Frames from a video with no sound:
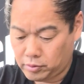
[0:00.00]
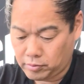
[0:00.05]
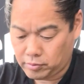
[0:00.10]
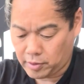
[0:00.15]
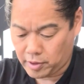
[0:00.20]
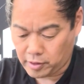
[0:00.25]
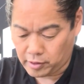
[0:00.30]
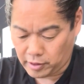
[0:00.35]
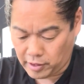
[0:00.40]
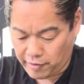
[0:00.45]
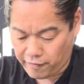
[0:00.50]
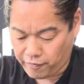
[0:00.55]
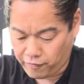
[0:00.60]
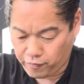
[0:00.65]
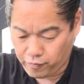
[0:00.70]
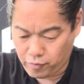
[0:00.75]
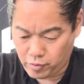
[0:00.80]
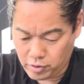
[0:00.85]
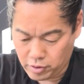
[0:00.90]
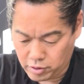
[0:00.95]
The
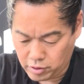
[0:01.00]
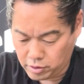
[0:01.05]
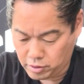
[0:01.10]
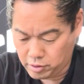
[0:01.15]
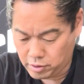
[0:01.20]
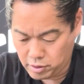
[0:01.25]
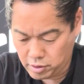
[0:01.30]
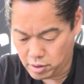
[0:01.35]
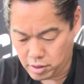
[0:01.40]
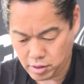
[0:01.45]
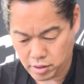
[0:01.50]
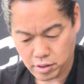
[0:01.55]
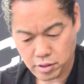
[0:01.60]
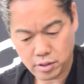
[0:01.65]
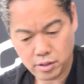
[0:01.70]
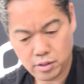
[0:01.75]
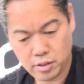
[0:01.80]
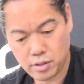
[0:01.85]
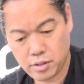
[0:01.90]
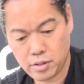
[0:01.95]
left one
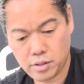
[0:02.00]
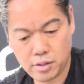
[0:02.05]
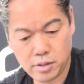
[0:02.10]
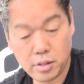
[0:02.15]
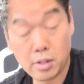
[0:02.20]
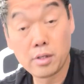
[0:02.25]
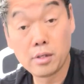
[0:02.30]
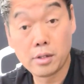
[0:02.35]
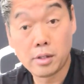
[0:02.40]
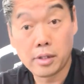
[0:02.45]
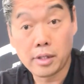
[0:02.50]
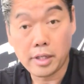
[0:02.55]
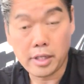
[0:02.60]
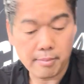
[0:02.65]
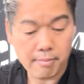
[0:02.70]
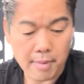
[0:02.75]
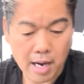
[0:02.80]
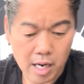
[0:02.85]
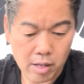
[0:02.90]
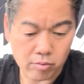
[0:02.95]

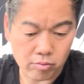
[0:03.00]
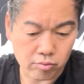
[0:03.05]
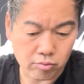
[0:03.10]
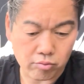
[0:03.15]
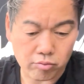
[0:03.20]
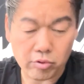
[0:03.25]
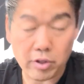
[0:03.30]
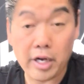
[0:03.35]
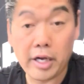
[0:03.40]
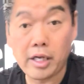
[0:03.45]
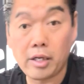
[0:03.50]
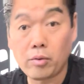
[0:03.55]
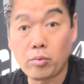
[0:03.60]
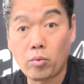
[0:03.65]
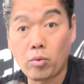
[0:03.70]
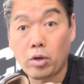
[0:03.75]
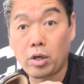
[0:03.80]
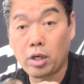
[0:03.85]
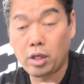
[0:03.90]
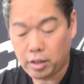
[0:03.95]
and my right
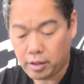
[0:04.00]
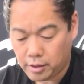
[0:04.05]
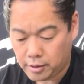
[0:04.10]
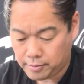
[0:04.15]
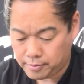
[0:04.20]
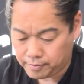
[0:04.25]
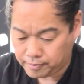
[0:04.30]
one.